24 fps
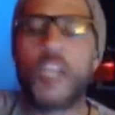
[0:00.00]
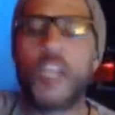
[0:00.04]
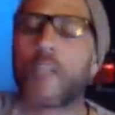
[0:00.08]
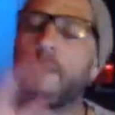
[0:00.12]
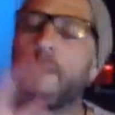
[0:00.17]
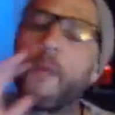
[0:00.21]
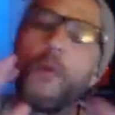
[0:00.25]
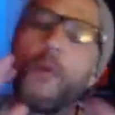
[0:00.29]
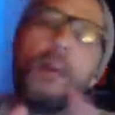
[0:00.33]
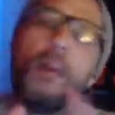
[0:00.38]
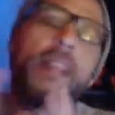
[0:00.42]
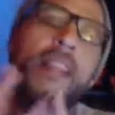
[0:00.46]
it's
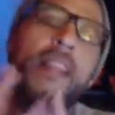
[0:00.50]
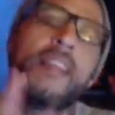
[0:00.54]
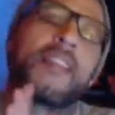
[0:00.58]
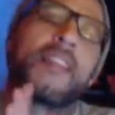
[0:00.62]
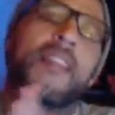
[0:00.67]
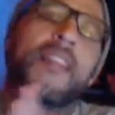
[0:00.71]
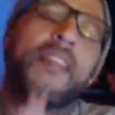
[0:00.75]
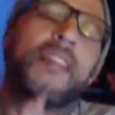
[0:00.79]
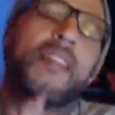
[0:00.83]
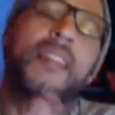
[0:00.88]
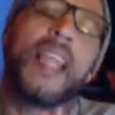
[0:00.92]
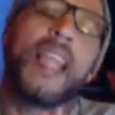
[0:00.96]

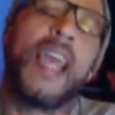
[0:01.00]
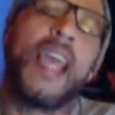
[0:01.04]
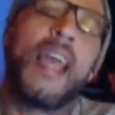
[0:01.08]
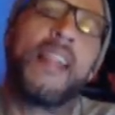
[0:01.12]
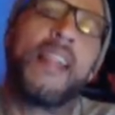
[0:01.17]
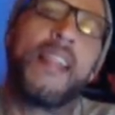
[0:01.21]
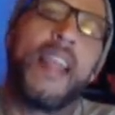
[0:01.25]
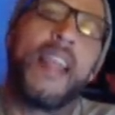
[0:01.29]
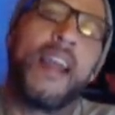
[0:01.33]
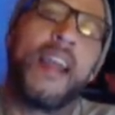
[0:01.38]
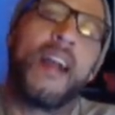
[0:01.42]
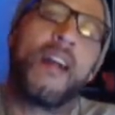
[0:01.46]
pointless to
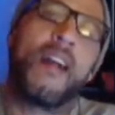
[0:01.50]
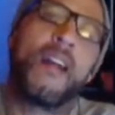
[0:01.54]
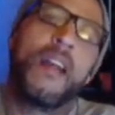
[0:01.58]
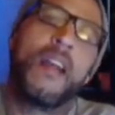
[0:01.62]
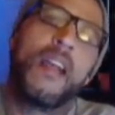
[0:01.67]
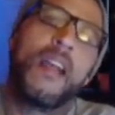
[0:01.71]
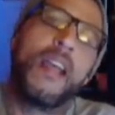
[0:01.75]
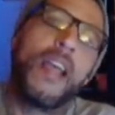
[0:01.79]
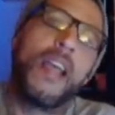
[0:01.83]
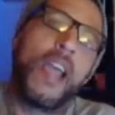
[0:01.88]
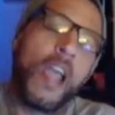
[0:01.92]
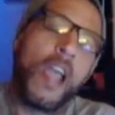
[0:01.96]
stand there
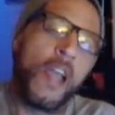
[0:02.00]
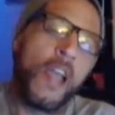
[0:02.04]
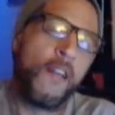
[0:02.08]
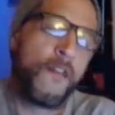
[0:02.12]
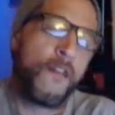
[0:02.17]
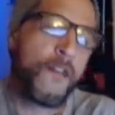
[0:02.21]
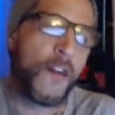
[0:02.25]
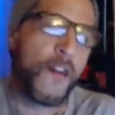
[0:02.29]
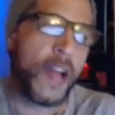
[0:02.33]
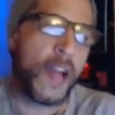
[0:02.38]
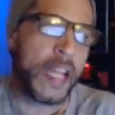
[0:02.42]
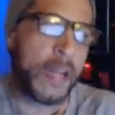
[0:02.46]
and
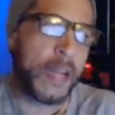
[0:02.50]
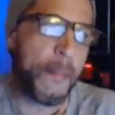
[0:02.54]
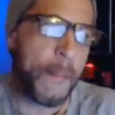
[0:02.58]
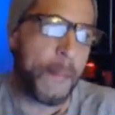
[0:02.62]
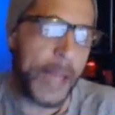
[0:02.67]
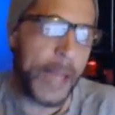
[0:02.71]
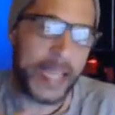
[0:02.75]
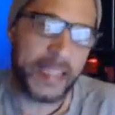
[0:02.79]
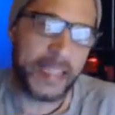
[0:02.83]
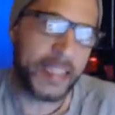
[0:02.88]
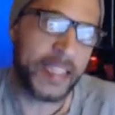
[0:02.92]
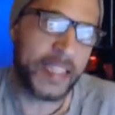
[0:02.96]
fight
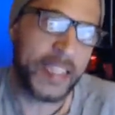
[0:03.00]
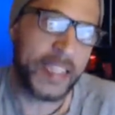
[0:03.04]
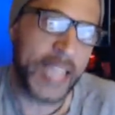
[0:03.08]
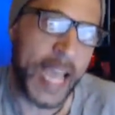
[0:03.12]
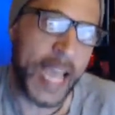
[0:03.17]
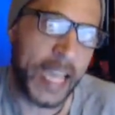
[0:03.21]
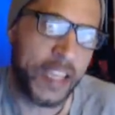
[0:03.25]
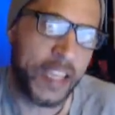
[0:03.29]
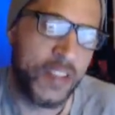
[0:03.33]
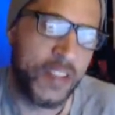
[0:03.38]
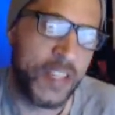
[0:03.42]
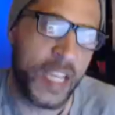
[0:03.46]
baseless
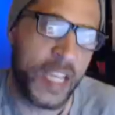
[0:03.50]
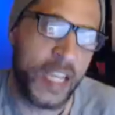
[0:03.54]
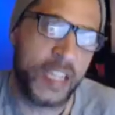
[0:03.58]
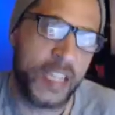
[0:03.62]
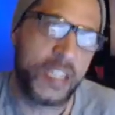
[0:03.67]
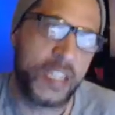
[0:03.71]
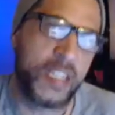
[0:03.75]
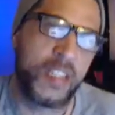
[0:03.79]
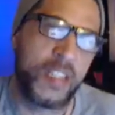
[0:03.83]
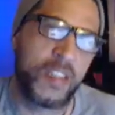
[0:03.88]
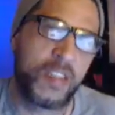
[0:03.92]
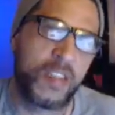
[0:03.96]

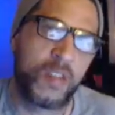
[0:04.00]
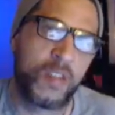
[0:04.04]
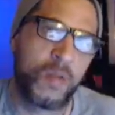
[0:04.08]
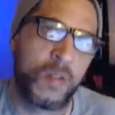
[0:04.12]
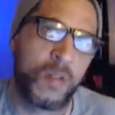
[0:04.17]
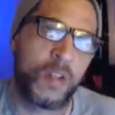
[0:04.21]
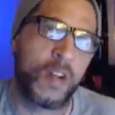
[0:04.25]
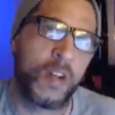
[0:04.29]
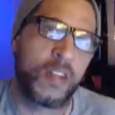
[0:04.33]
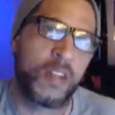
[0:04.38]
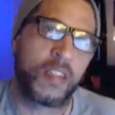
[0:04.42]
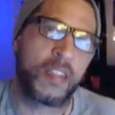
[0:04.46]
accusations to
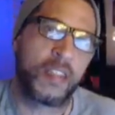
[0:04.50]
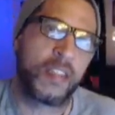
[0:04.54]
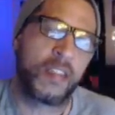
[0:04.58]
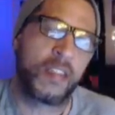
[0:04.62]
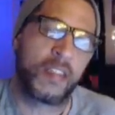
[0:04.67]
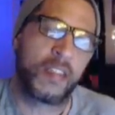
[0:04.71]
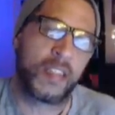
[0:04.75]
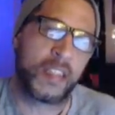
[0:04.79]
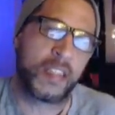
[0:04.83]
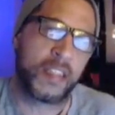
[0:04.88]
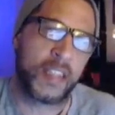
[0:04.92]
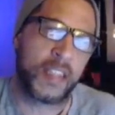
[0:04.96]
a
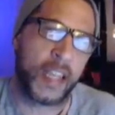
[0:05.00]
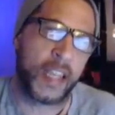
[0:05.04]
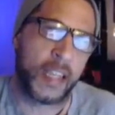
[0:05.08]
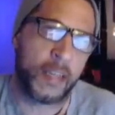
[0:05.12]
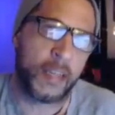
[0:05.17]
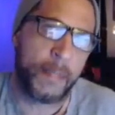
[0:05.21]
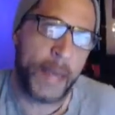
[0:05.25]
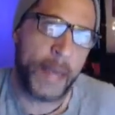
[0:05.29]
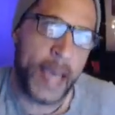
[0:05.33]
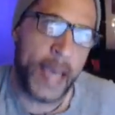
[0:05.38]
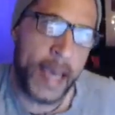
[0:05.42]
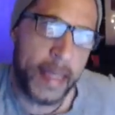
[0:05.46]
narcissistic
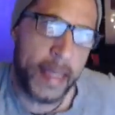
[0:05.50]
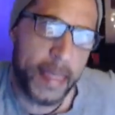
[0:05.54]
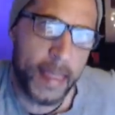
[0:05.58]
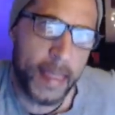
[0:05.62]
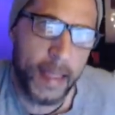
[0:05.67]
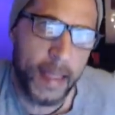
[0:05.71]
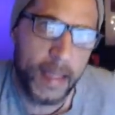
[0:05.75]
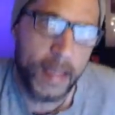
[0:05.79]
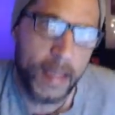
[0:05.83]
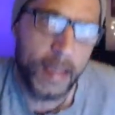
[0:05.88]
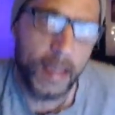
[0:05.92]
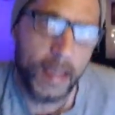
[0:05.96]
psychopath
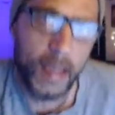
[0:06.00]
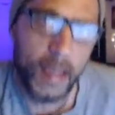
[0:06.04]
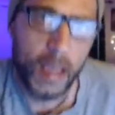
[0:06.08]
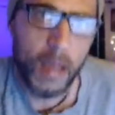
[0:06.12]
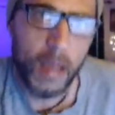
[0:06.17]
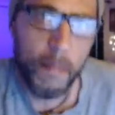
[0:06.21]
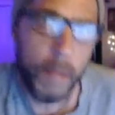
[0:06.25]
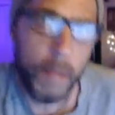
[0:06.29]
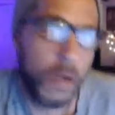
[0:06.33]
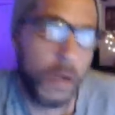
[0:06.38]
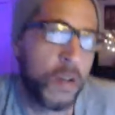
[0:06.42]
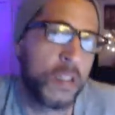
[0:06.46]

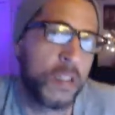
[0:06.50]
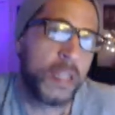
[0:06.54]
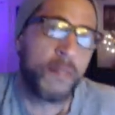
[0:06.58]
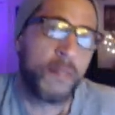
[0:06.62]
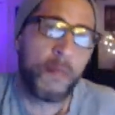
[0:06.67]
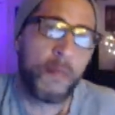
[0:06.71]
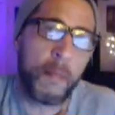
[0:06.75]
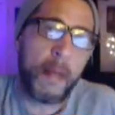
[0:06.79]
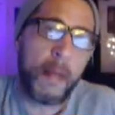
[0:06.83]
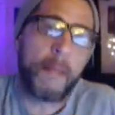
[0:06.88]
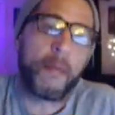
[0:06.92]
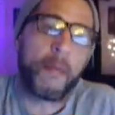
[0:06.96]
because they
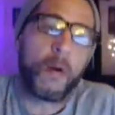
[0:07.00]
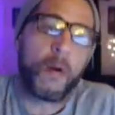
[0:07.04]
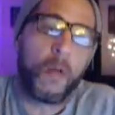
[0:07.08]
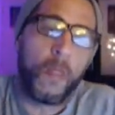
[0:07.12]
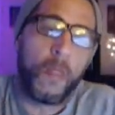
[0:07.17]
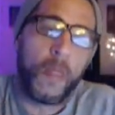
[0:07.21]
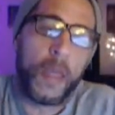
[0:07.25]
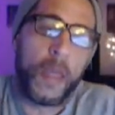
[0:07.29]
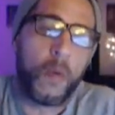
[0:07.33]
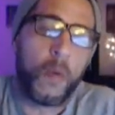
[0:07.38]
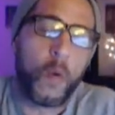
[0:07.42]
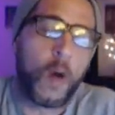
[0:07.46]
remember
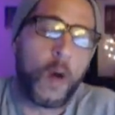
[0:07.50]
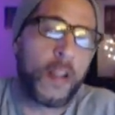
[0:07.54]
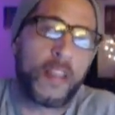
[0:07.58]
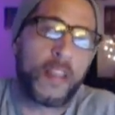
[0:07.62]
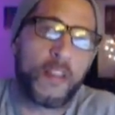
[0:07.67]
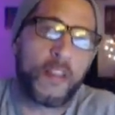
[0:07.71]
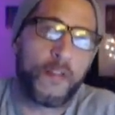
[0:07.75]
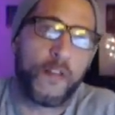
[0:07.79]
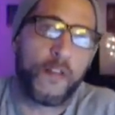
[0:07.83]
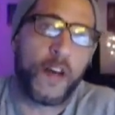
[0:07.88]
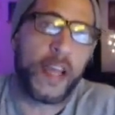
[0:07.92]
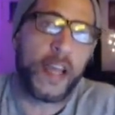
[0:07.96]
they want
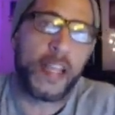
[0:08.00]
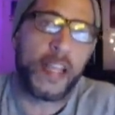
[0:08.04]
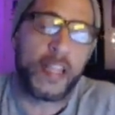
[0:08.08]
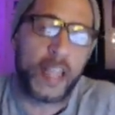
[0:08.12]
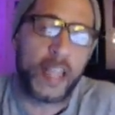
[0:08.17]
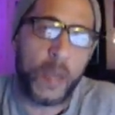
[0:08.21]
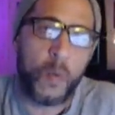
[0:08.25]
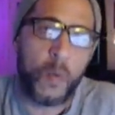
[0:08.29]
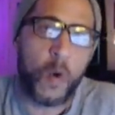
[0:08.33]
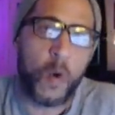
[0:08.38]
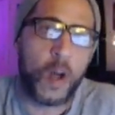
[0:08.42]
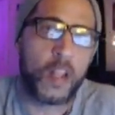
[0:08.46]
the fight,
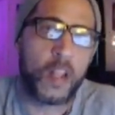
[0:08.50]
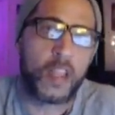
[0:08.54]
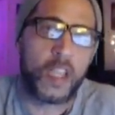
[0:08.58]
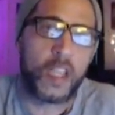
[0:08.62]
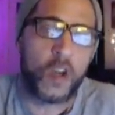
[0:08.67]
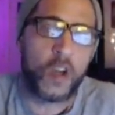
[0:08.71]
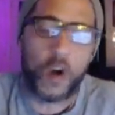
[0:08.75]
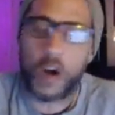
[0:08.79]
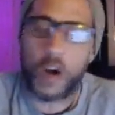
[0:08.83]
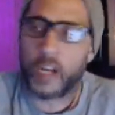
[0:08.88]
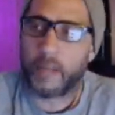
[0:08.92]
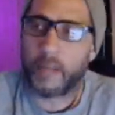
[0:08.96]
they want
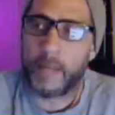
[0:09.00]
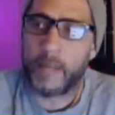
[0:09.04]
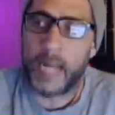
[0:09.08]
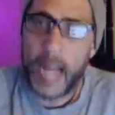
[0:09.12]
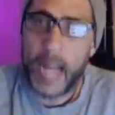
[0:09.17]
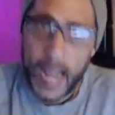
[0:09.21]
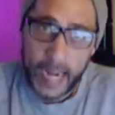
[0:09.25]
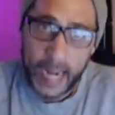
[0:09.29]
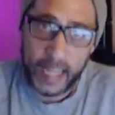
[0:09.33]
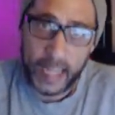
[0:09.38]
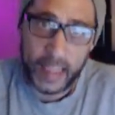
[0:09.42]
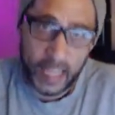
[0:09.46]
the argument,
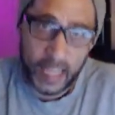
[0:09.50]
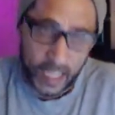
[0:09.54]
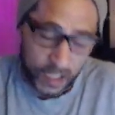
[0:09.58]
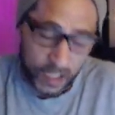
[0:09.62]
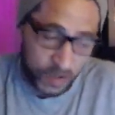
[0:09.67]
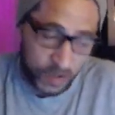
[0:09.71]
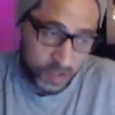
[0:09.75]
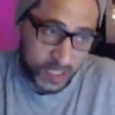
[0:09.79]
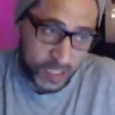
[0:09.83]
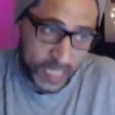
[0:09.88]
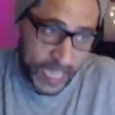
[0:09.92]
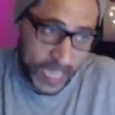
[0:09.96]
anything
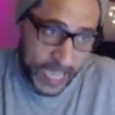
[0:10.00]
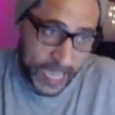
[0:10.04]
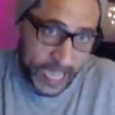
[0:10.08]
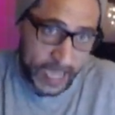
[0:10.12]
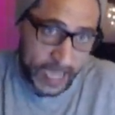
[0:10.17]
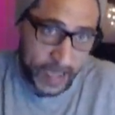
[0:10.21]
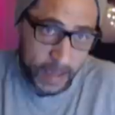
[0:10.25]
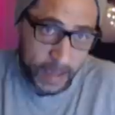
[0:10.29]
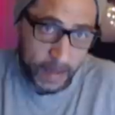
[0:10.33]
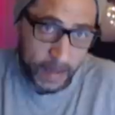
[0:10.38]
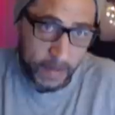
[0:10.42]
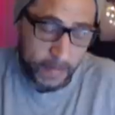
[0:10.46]
you
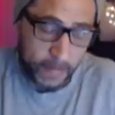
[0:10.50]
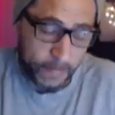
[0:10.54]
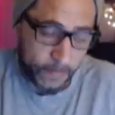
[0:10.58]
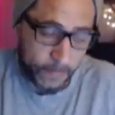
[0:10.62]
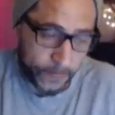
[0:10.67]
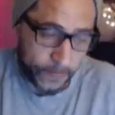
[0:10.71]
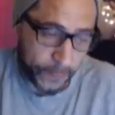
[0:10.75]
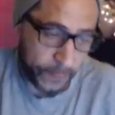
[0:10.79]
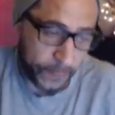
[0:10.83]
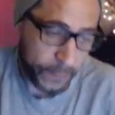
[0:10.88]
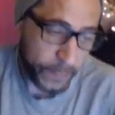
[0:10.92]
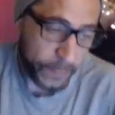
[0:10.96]
say
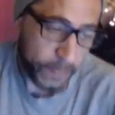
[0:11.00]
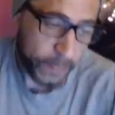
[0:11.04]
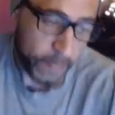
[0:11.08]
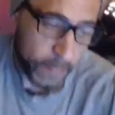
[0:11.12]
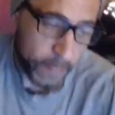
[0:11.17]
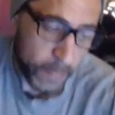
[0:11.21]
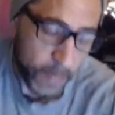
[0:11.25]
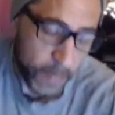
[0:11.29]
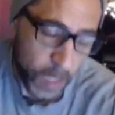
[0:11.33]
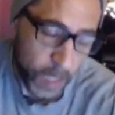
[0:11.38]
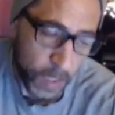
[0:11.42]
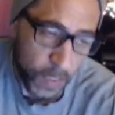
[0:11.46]

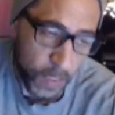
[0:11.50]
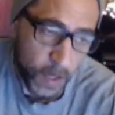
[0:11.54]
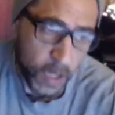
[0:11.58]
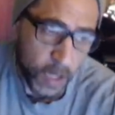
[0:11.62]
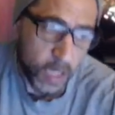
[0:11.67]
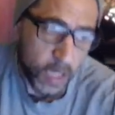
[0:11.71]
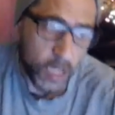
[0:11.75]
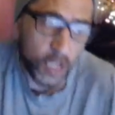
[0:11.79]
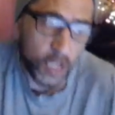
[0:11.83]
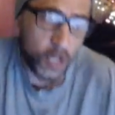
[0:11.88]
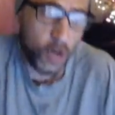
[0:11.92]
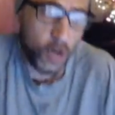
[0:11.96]
they're going to